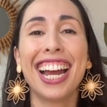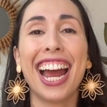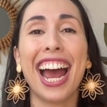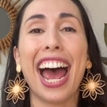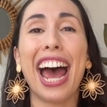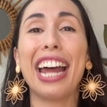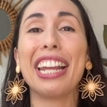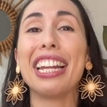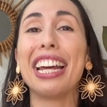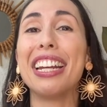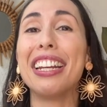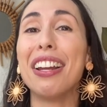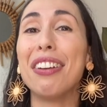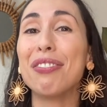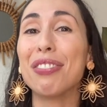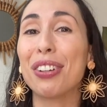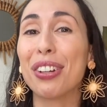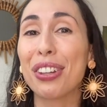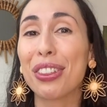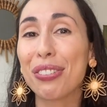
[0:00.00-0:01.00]
And then
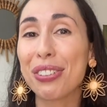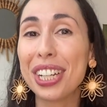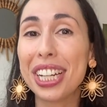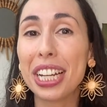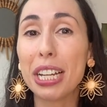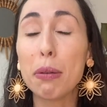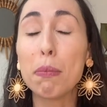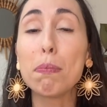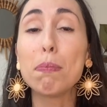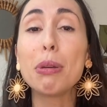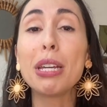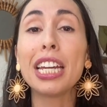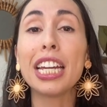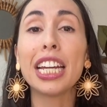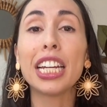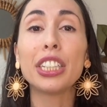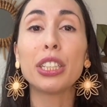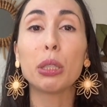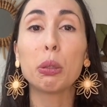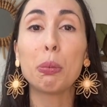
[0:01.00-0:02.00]
number three, be
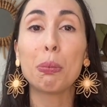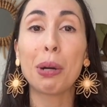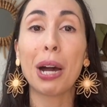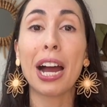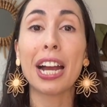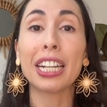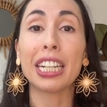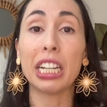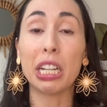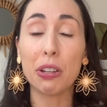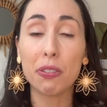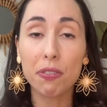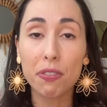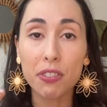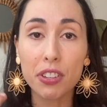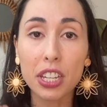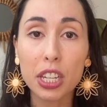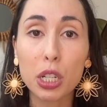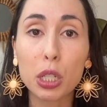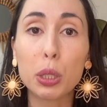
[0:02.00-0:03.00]
in your body,
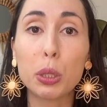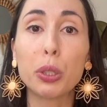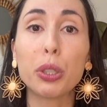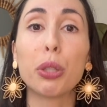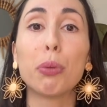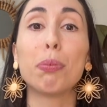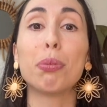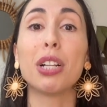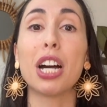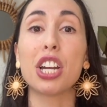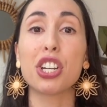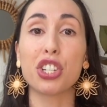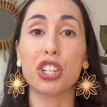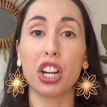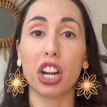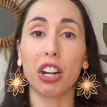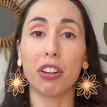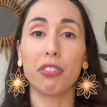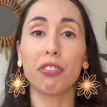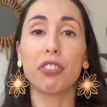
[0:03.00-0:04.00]
feel the
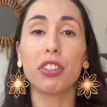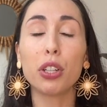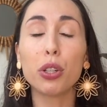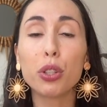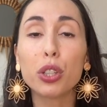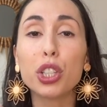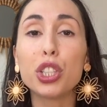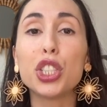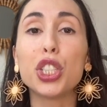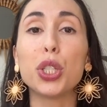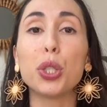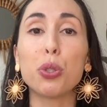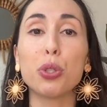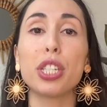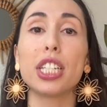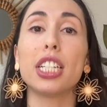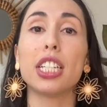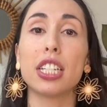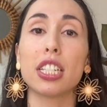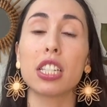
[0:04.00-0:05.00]
pleasure, feel the
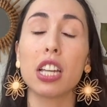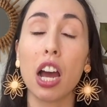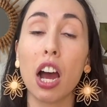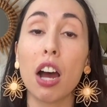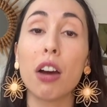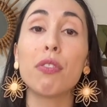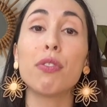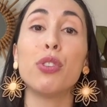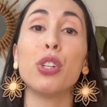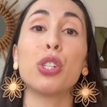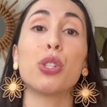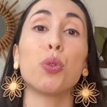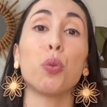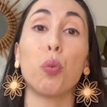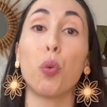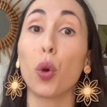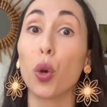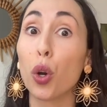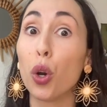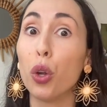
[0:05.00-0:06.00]
juiciness of
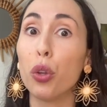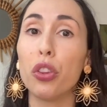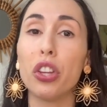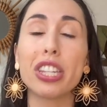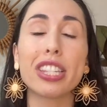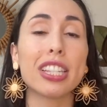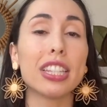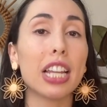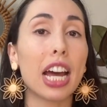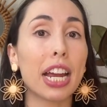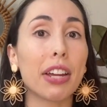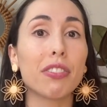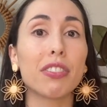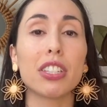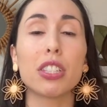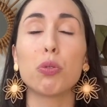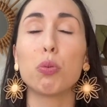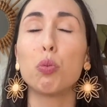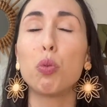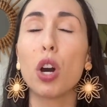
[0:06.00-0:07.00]
this world, this life,
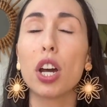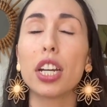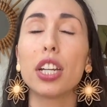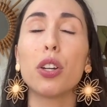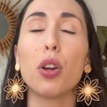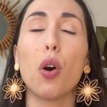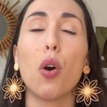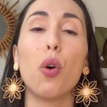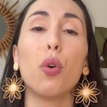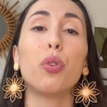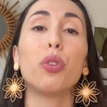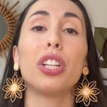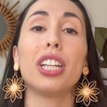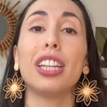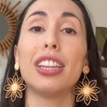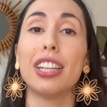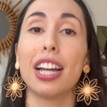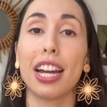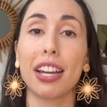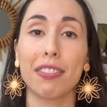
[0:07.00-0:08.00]
this one and only
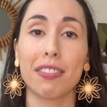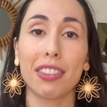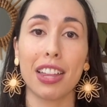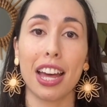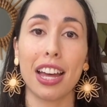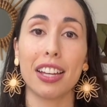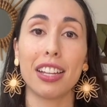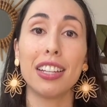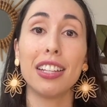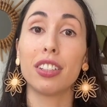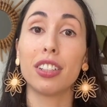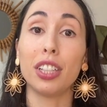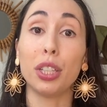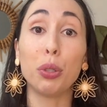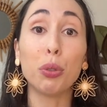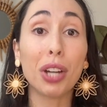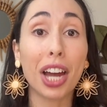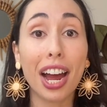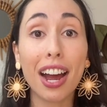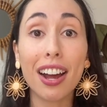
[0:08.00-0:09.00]
life that
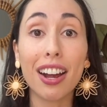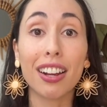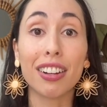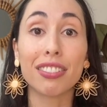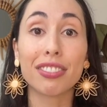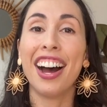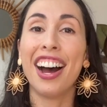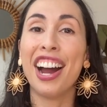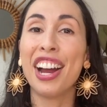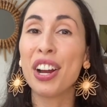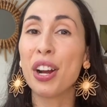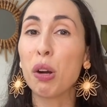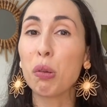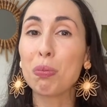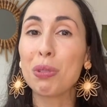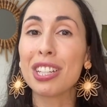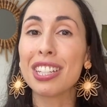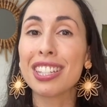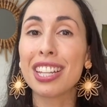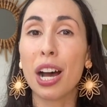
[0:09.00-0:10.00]
you have. I
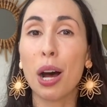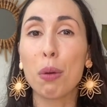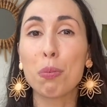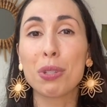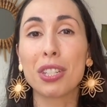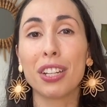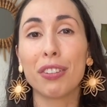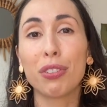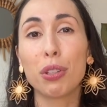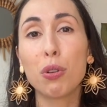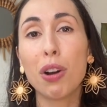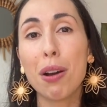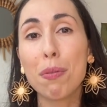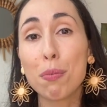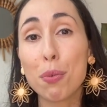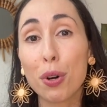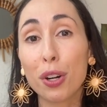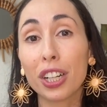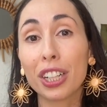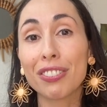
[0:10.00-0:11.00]
hope this helps. And if you want
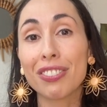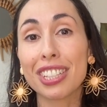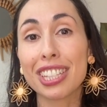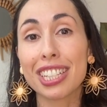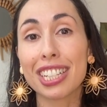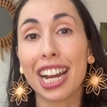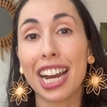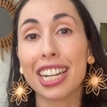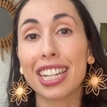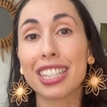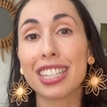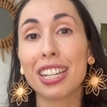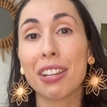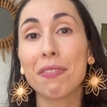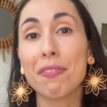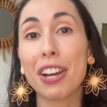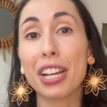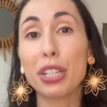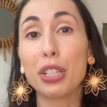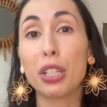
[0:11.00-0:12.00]
more of this guidance, I
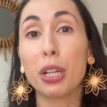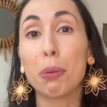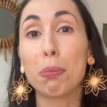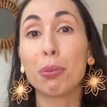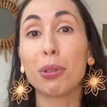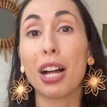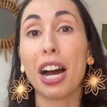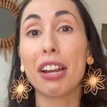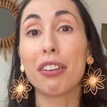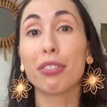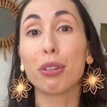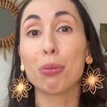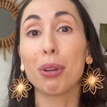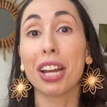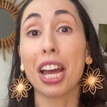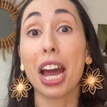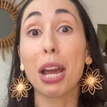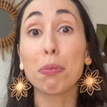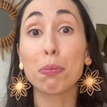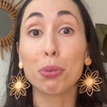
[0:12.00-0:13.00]
invite you to apply for my
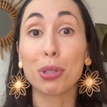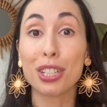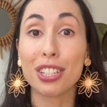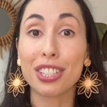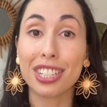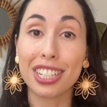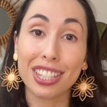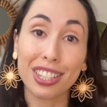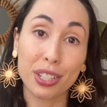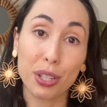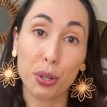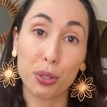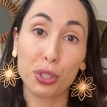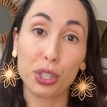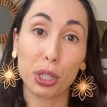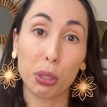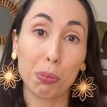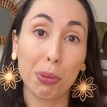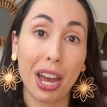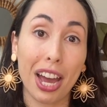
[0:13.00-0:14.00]
High Priestess
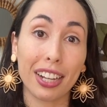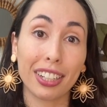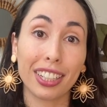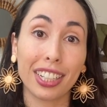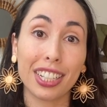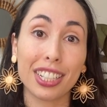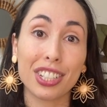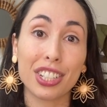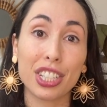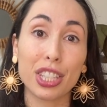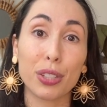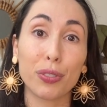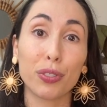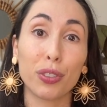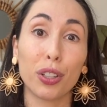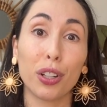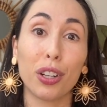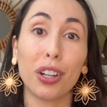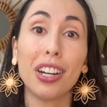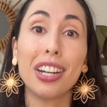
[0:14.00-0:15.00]
coaching package. It's
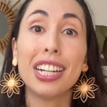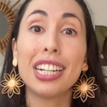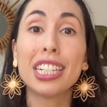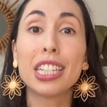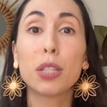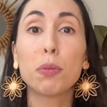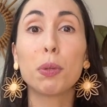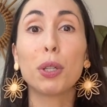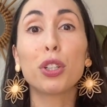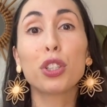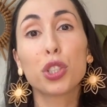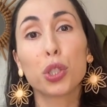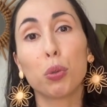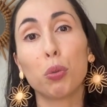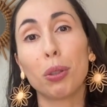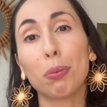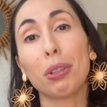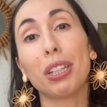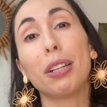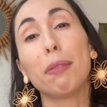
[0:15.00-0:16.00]
for spiritual
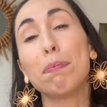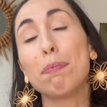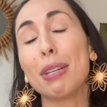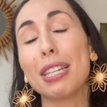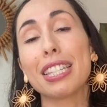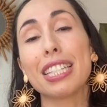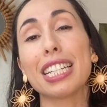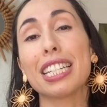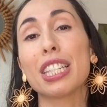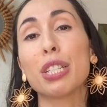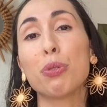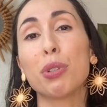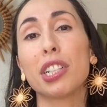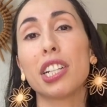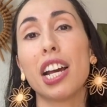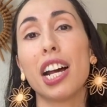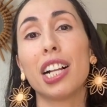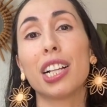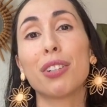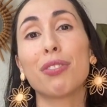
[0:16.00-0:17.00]
women in business who want
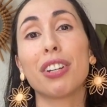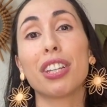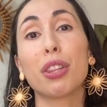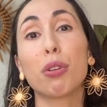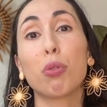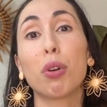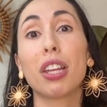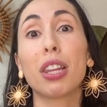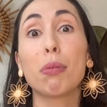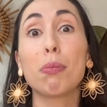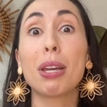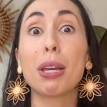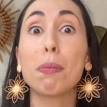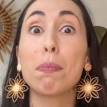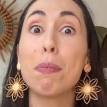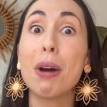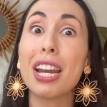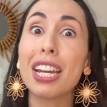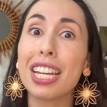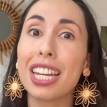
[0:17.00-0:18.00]
to elevate the way they make
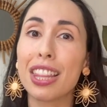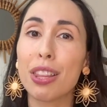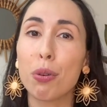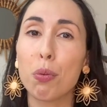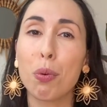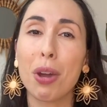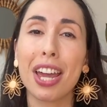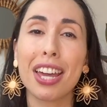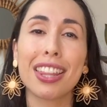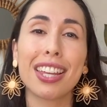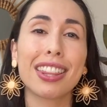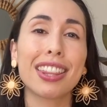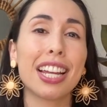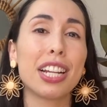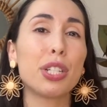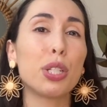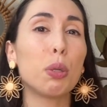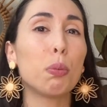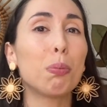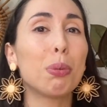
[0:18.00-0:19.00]
money, the way that they
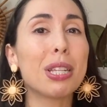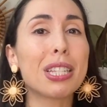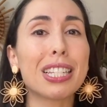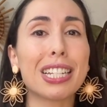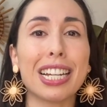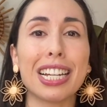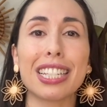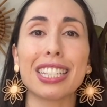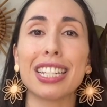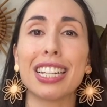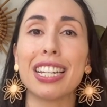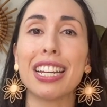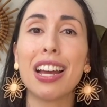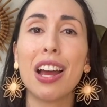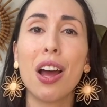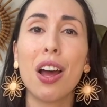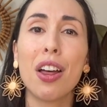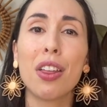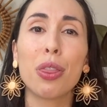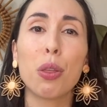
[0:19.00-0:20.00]
do business, and
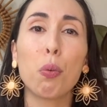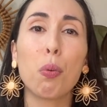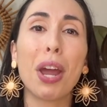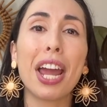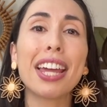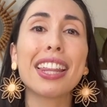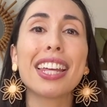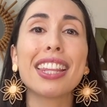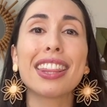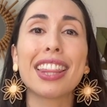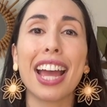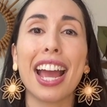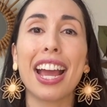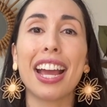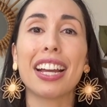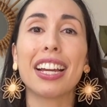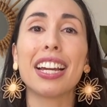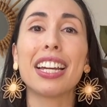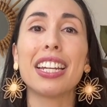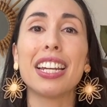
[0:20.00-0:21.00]
the way that
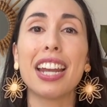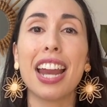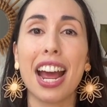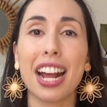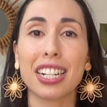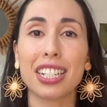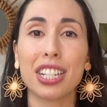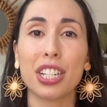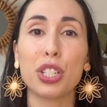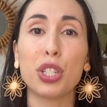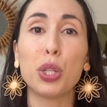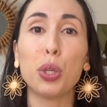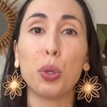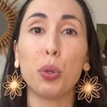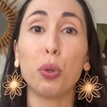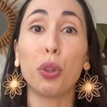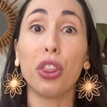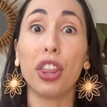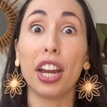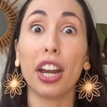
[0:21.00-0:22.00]
they connect
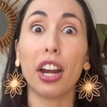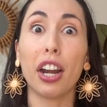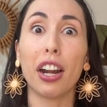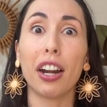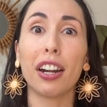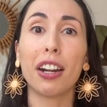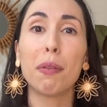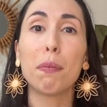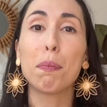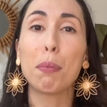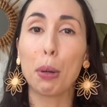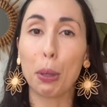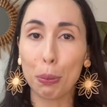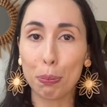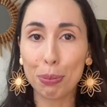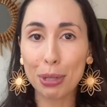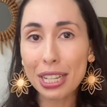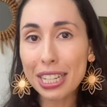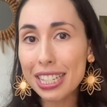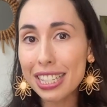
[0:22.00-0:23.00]
to their
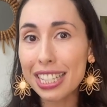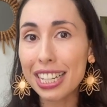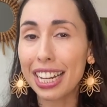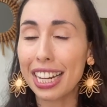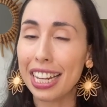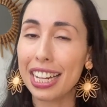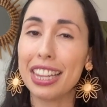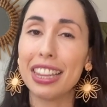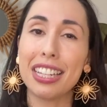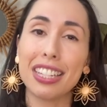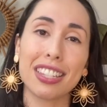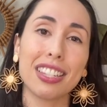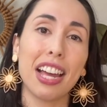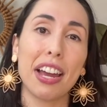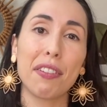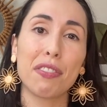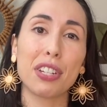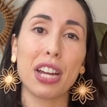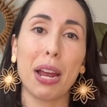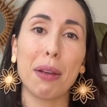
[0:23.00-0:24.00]
purpose in this
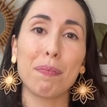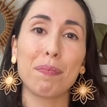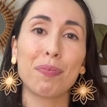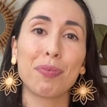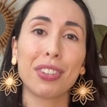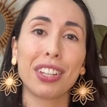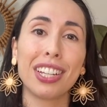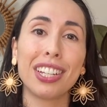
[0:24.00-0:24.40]
lifetime.